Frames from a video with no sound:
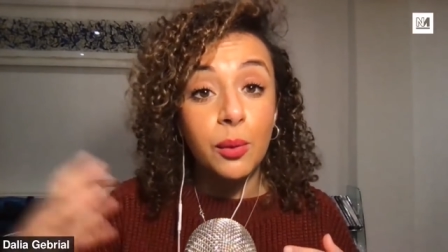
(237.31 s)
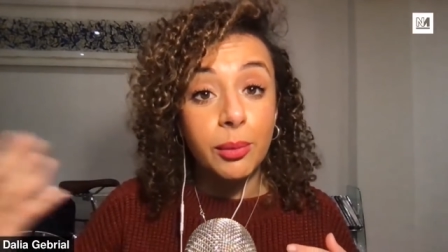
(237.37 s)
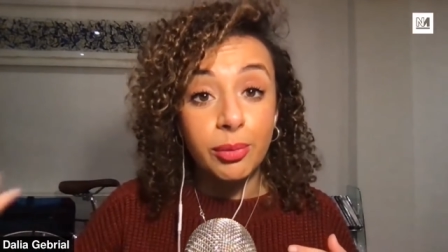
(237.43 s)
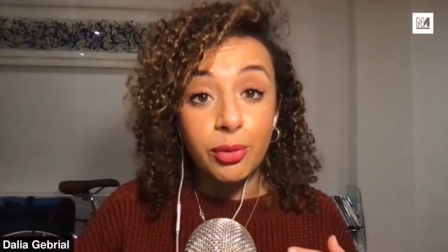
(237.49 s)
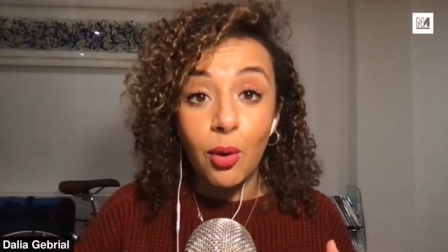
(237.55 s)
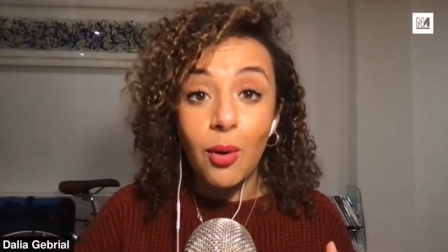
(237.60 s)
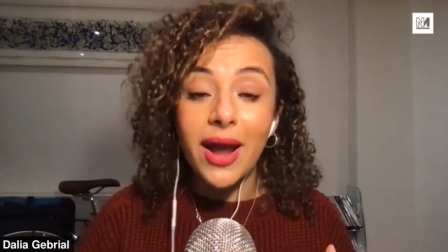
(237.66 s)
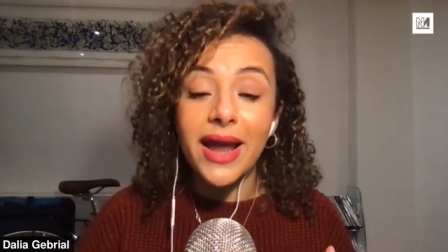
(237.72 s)

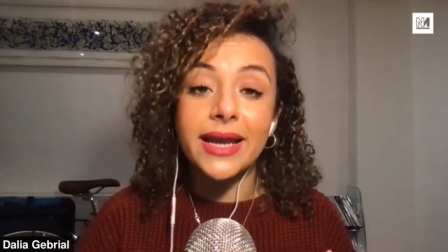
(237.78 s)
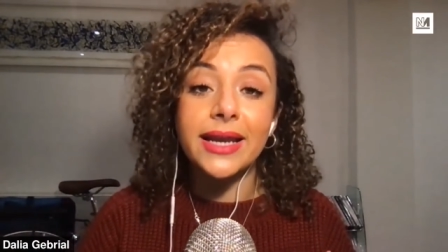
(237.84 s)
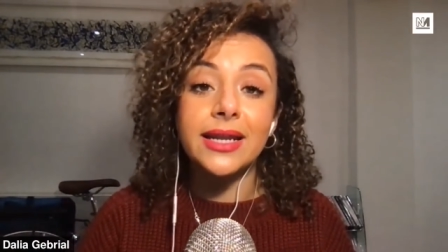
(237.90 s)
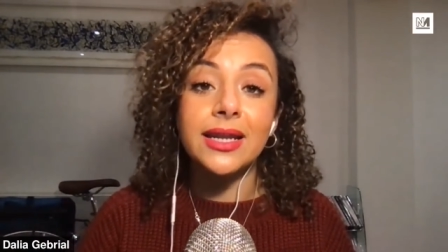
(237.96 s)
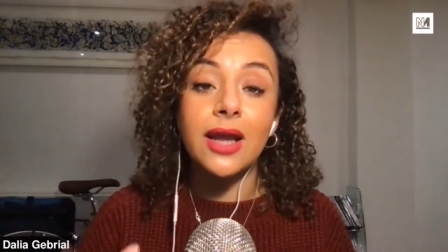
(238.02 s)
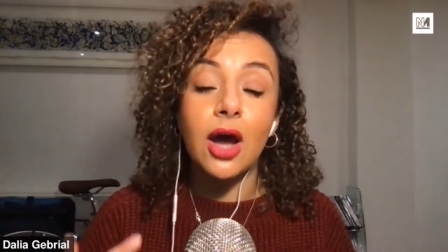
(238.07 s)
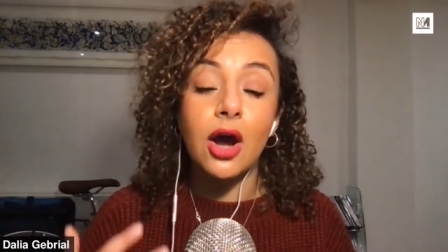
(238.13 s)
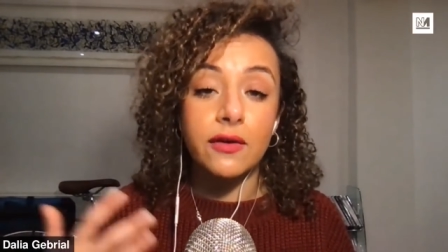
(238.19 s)
were brought
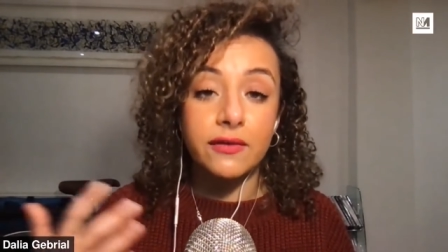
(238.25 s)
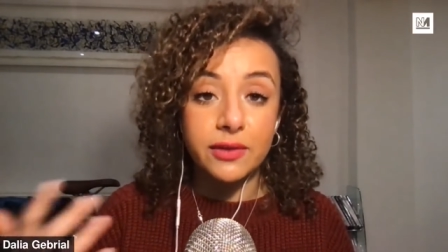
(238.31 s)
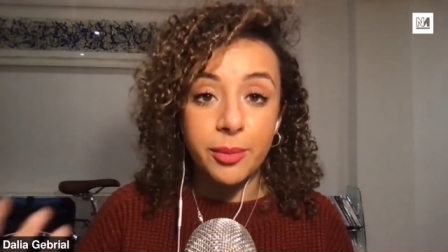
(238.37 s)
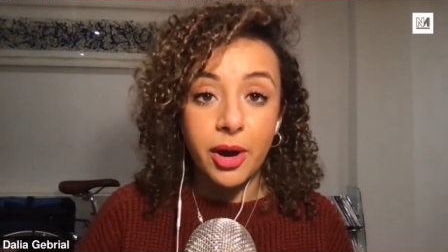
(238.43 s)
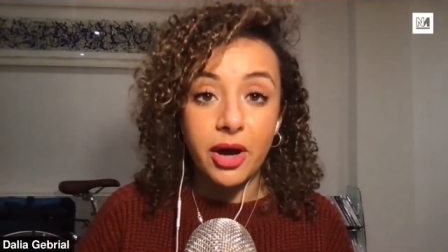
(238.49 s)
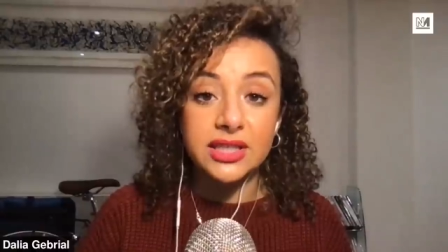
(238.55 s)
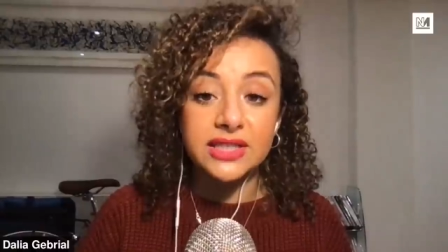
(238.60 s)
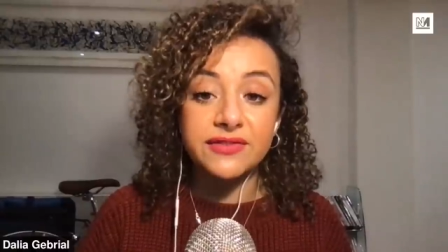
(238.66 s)
in over
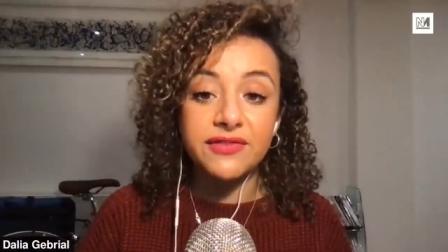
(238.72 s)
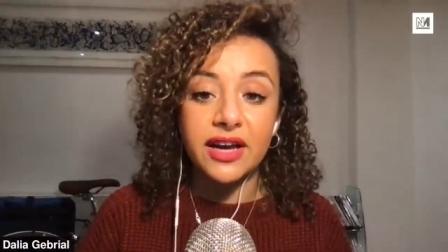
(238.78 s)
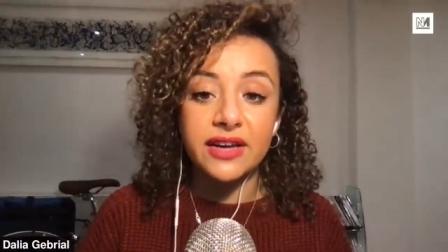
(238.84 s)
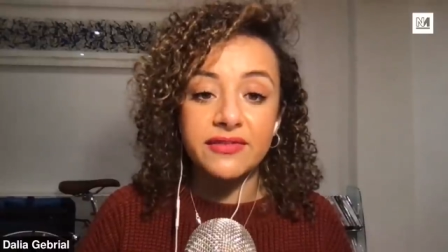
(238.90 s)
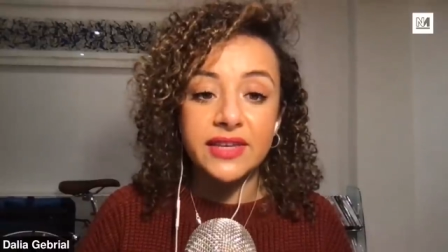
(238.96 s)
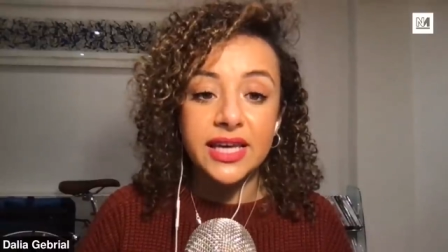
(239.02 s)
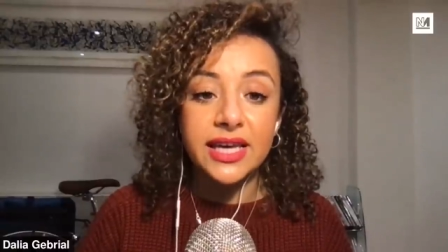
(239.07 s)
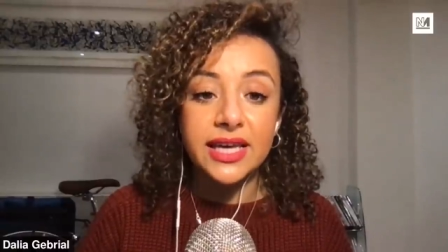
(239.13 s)
the past
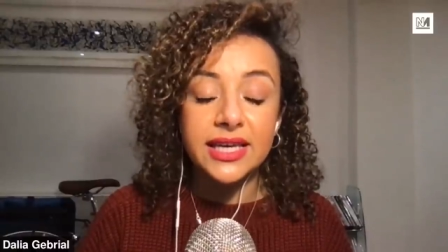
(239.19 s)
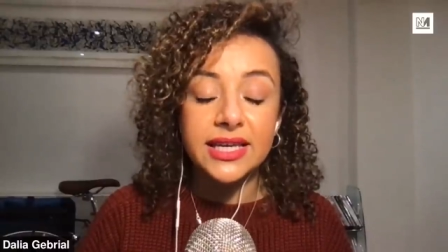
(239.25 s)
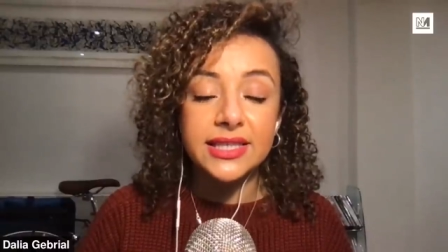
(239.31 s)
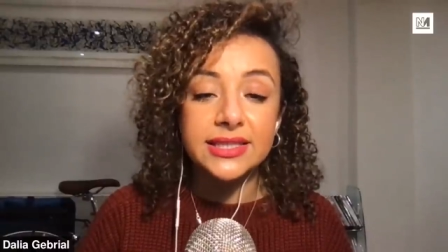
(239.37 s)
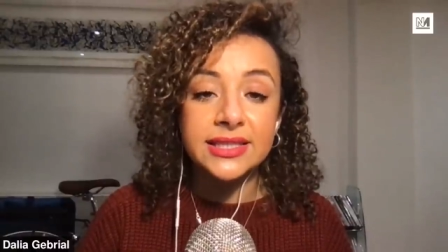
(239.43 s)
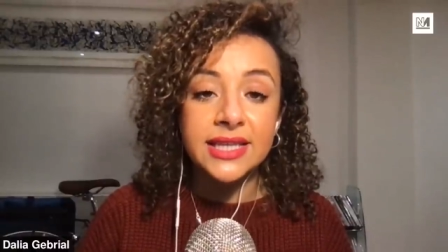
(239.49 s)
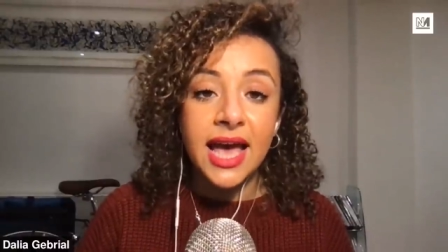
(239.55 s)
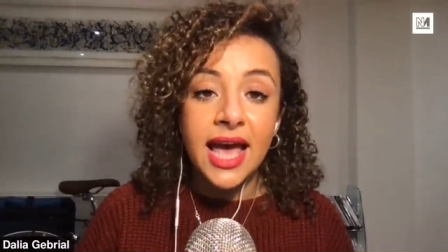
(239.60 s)
five
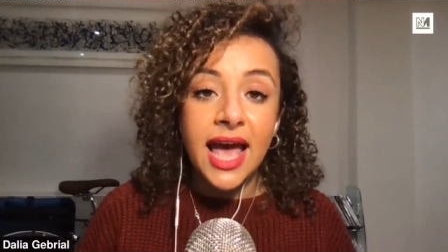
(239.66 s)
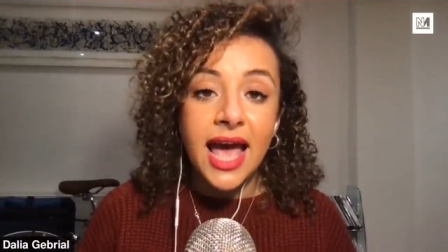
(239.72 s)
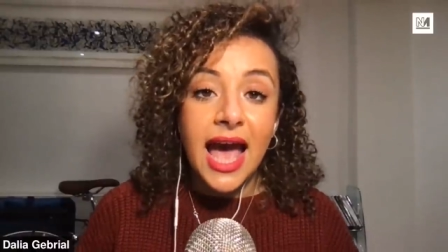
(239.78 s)
years